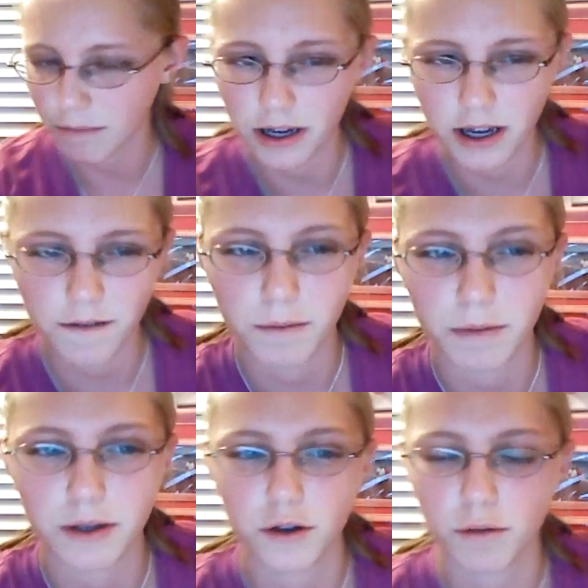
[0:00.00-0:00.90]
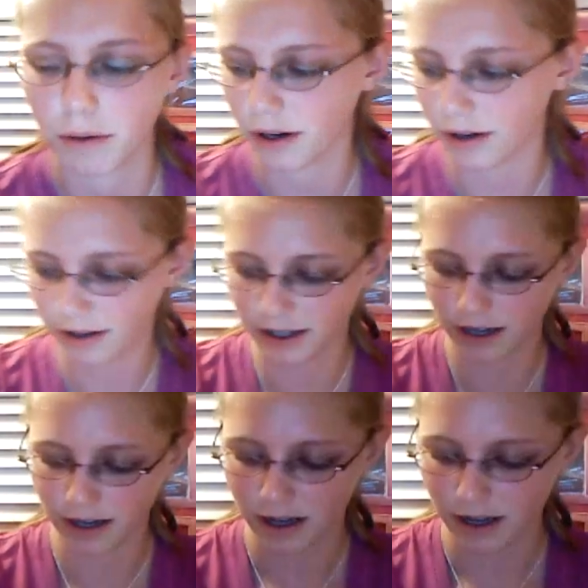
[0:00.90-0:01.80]
might have to be 2 parts,
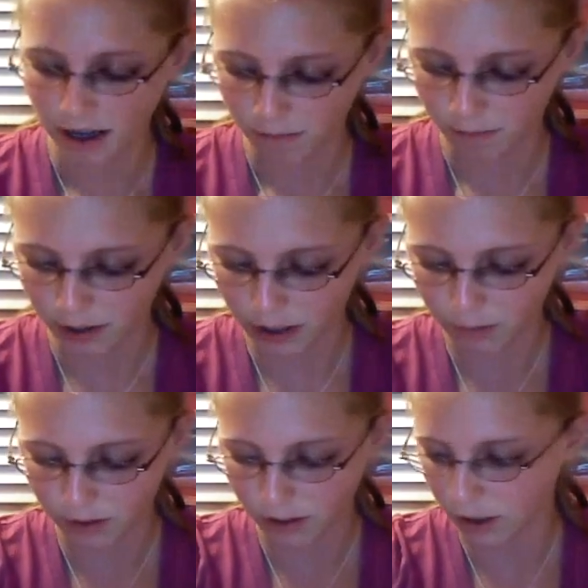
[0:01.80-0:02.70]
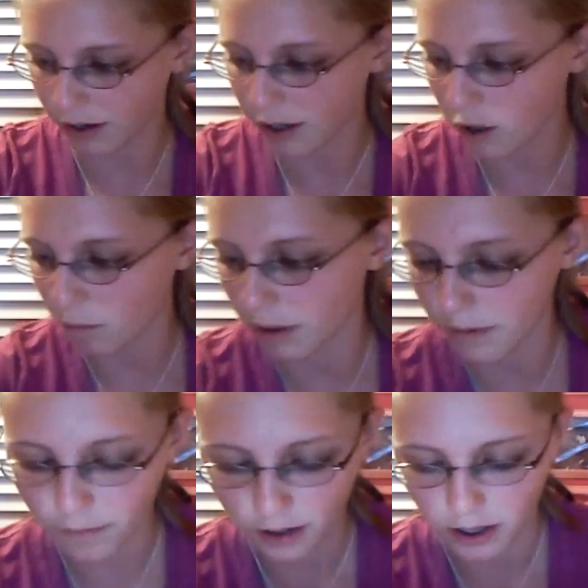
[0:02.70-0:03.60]
but this one is already
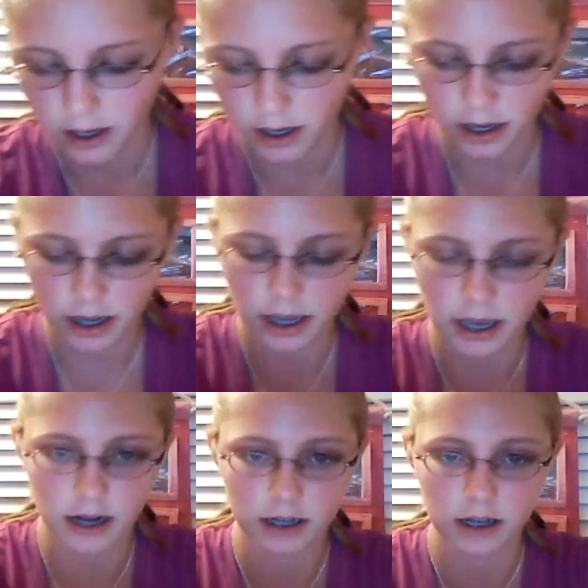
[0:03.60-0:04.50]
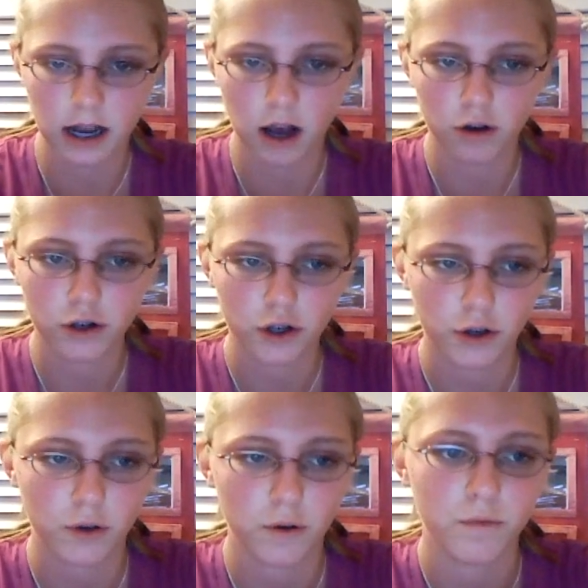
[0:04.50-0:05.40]
open, and I'll show
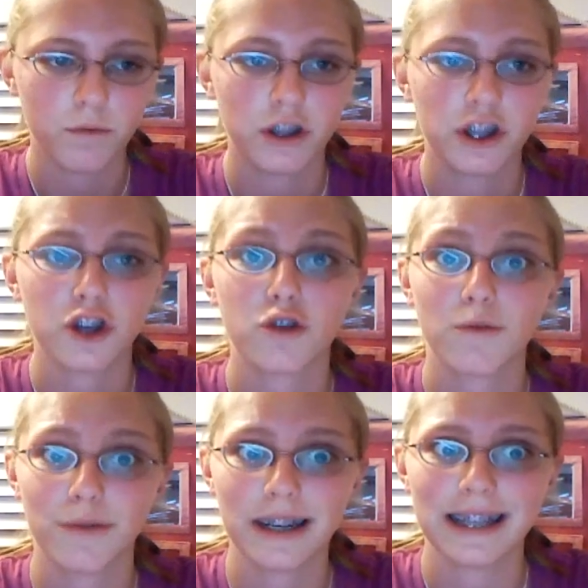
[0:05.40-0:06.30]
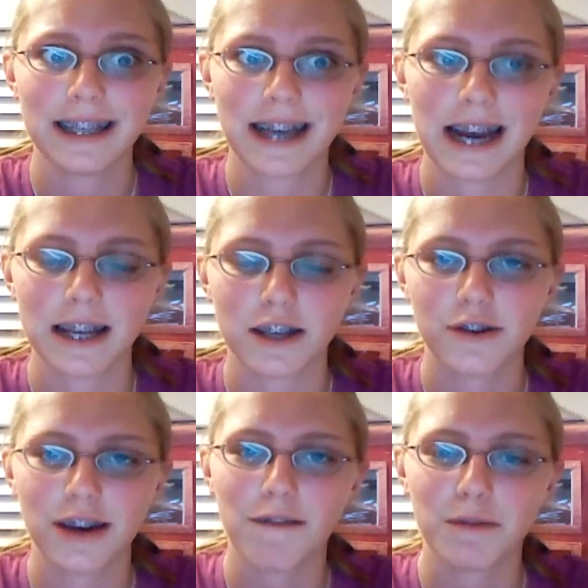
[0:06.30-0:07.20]
you. They're really tiny, so
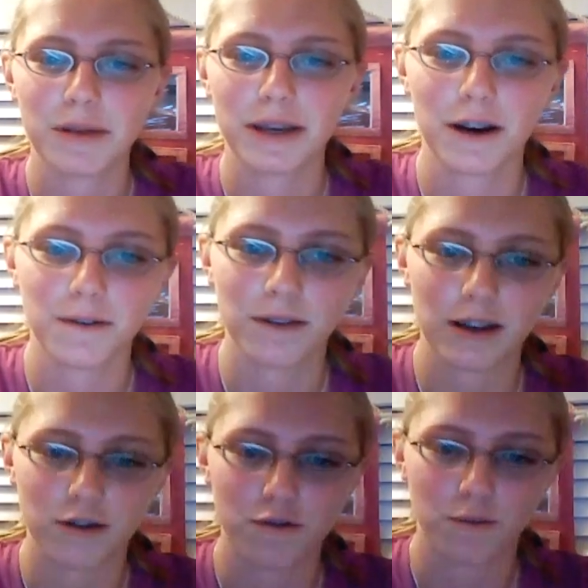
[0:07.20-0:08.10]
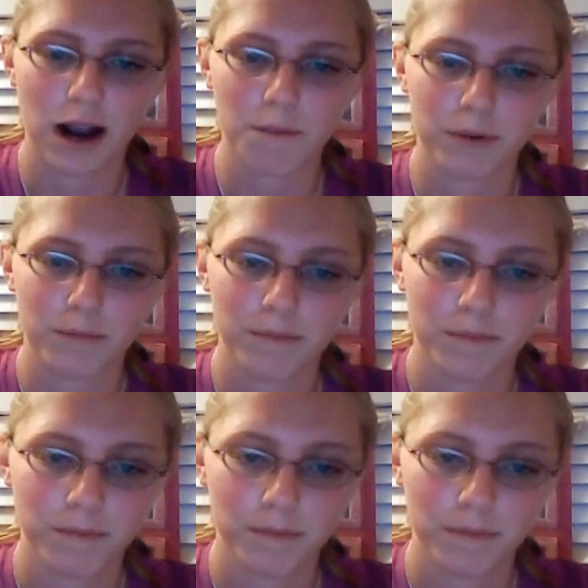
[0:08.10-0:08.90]
you have to be careful not to drop them.